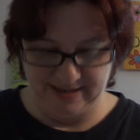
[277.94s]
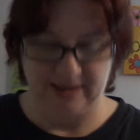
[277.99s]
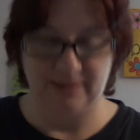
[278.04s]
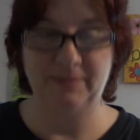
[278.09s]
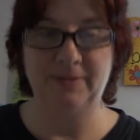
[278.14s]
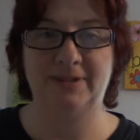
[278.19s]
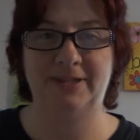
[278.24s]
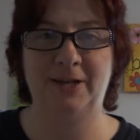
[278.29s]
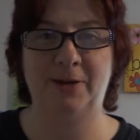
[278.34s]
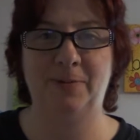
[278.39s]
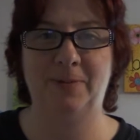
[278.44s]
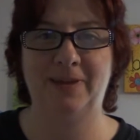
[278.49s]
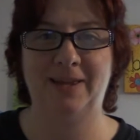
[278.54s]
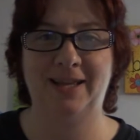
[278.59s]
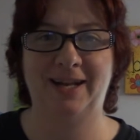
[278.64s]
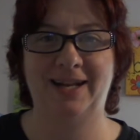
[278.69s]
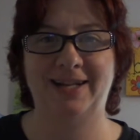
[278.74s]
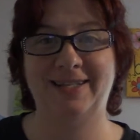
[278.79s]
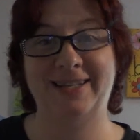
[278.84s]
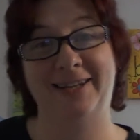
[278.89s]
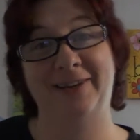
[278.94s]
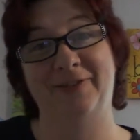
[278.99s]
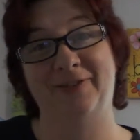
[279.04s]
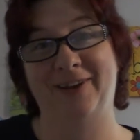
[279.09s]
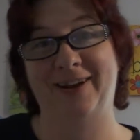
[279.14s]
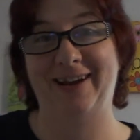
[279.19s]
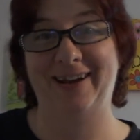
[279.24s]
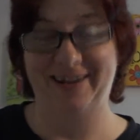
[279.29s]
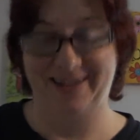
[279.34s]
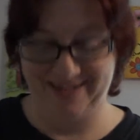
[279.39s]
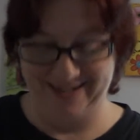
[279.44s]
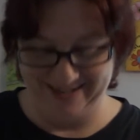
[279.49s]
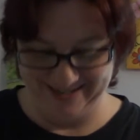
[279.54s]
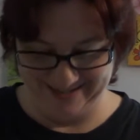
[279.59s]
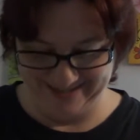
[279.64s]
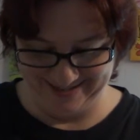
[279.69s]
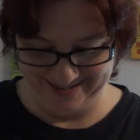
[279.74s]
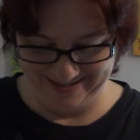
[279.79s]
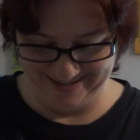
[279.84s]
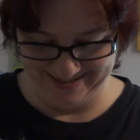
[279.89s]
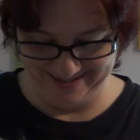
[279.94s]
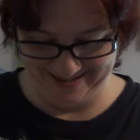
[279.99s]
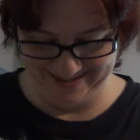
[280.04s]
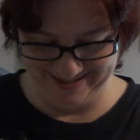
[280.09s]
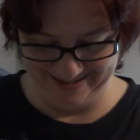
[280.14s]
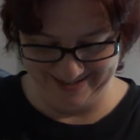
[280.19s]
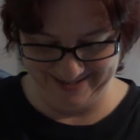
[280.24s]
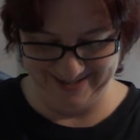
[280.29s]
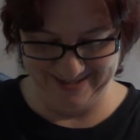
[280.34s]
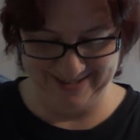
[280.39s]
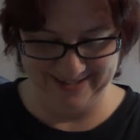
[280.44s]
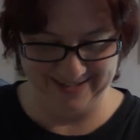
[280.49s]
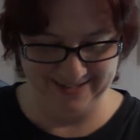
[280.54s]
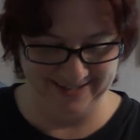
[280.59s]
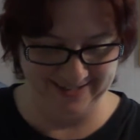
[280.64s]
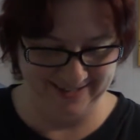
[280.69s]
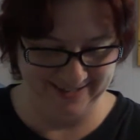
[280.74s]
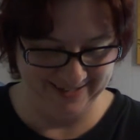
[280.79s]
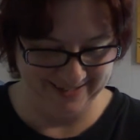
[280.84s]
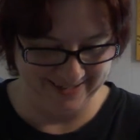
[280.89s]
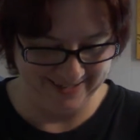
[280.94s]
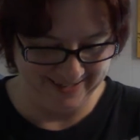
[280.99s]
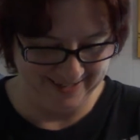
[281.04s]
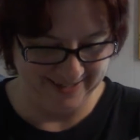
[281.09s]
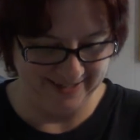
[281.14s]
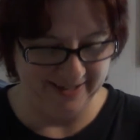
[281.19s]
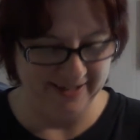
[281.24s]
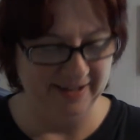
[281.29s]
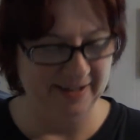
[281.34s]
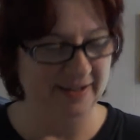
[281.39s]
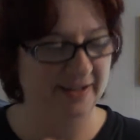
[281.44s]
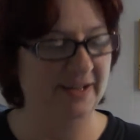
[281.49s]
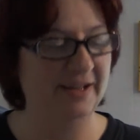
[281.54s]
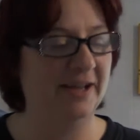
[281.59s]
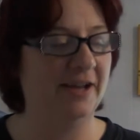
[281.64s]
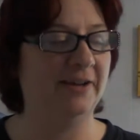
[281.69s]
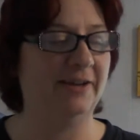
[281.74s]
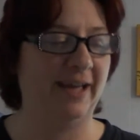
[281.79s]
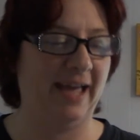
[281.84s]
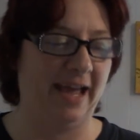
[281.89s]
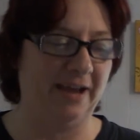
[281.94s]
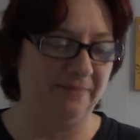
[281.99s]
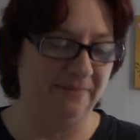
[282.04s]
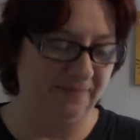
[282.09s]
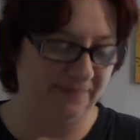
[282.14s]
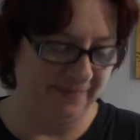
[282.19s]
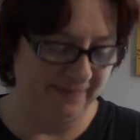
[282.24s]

I'm just hoping that I did it right. Okay.